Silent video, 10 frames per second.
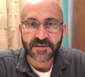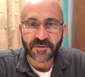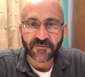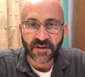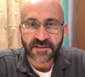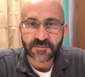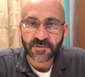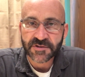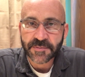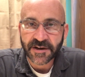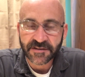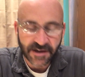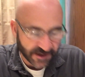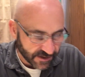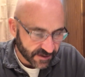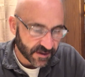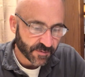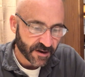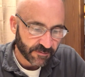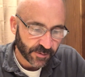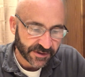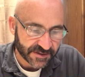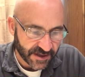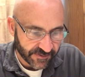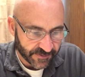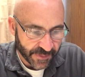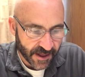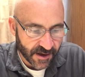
to be flexible and spontaneous, you're probably a seven.